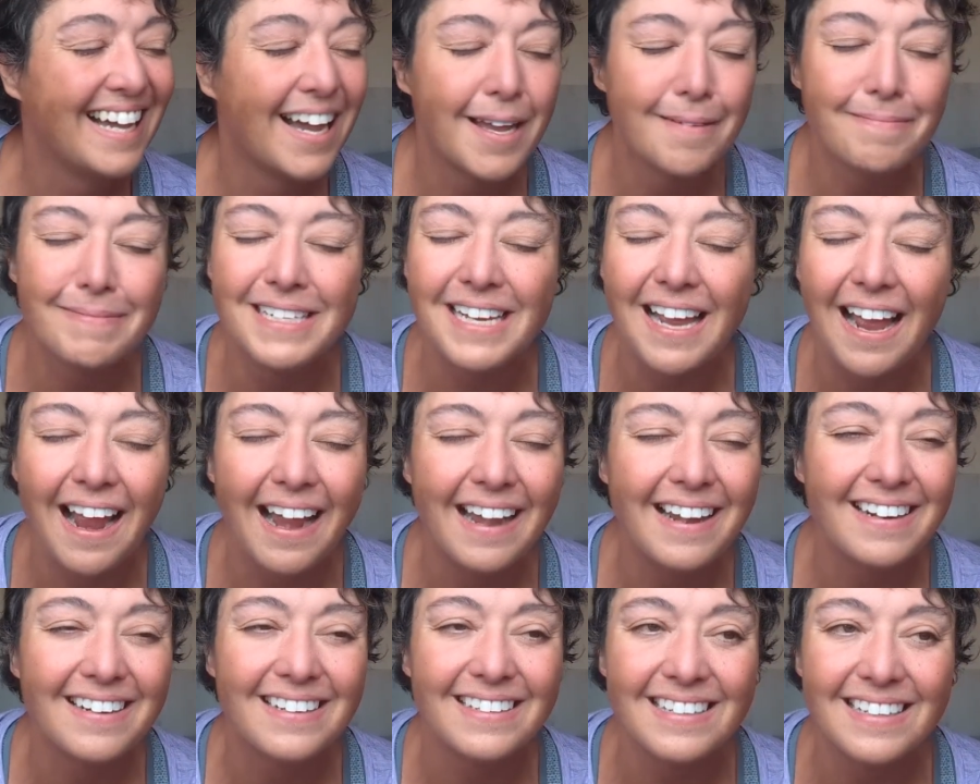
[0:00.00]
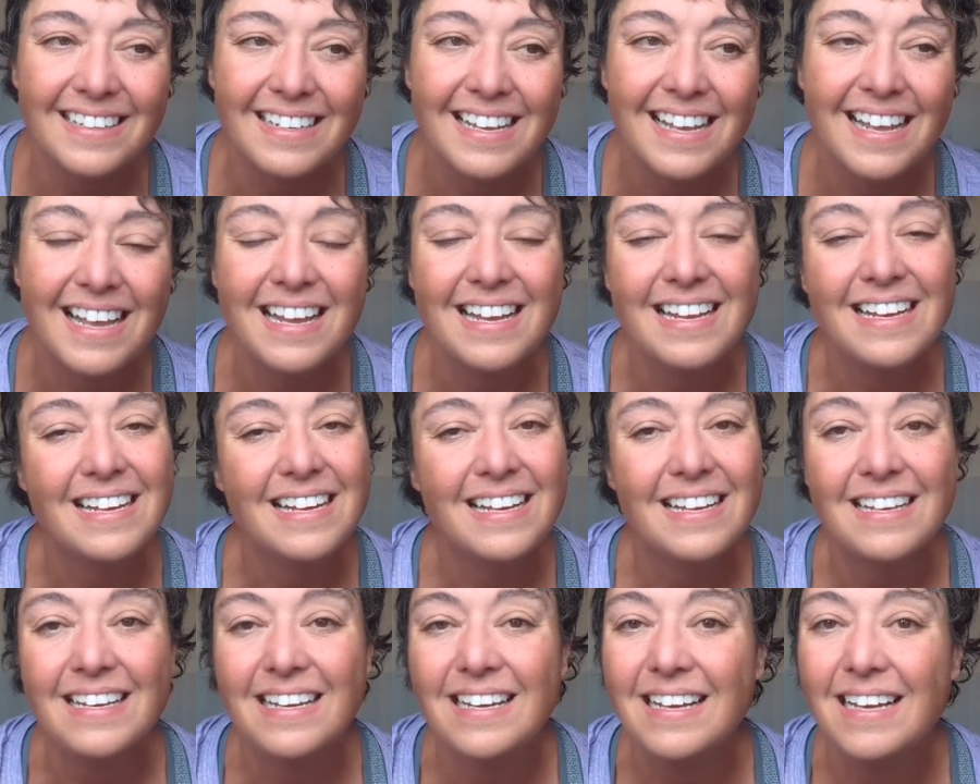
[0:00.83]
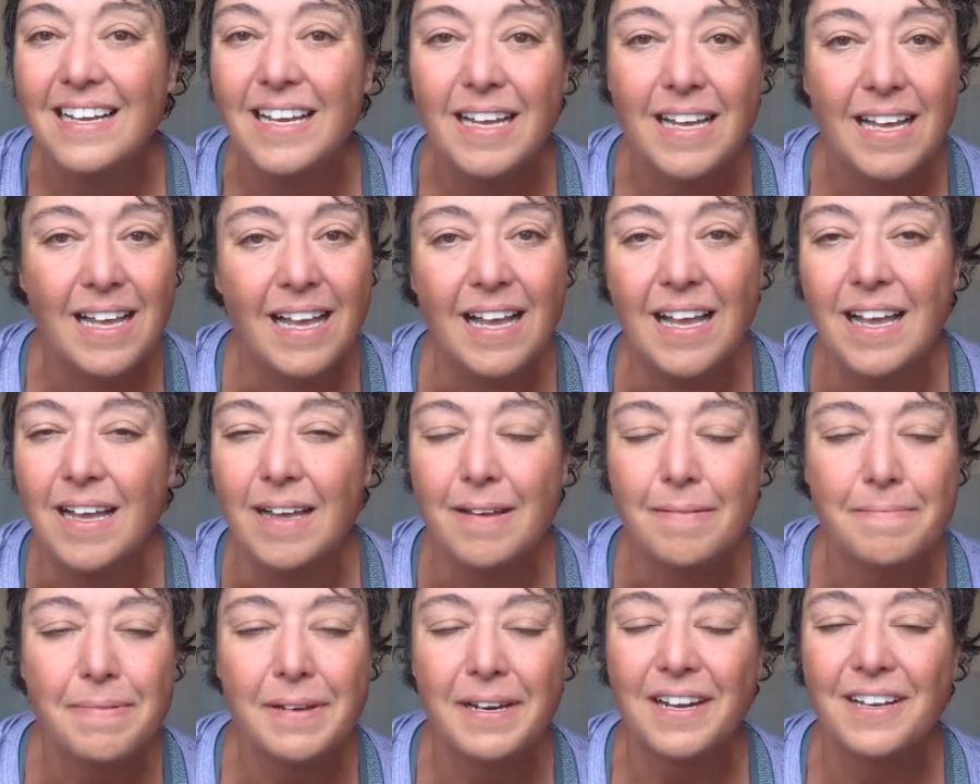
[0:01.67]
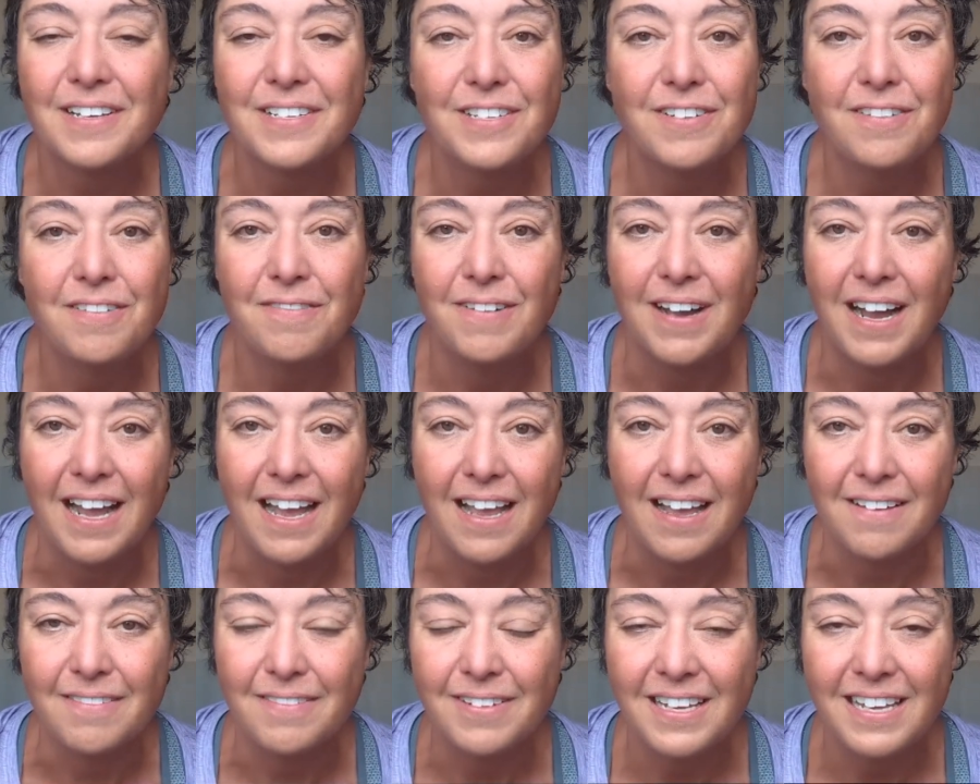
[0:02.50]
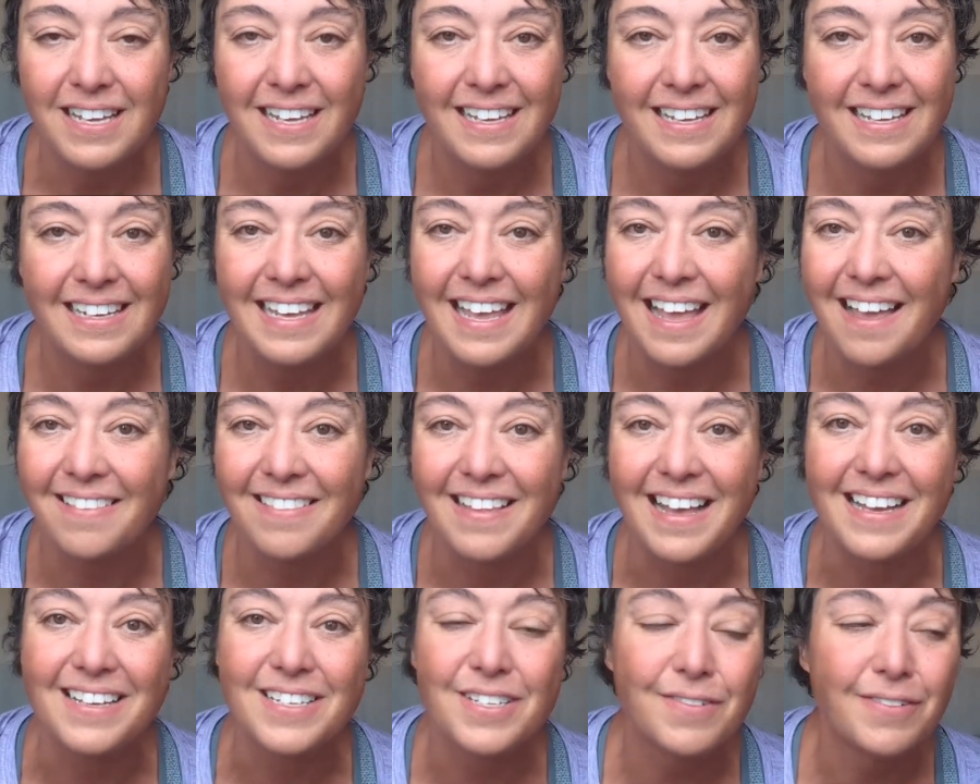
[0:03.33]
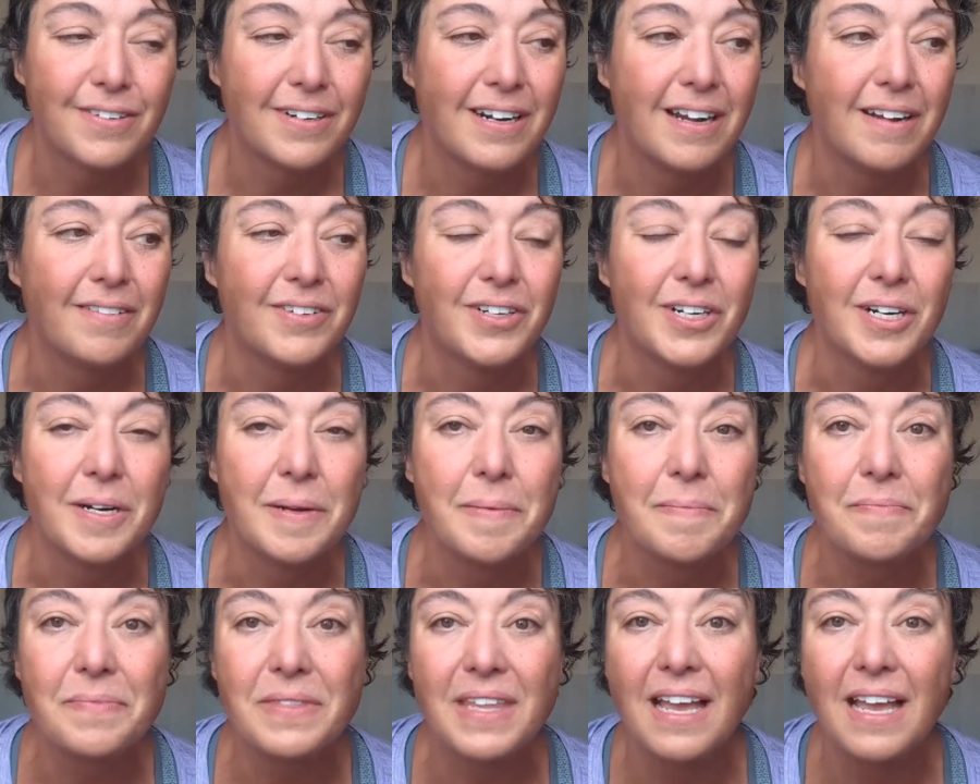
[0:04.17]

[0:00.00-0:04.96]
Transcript: I'm tired, but I'll survive. It can't last forever.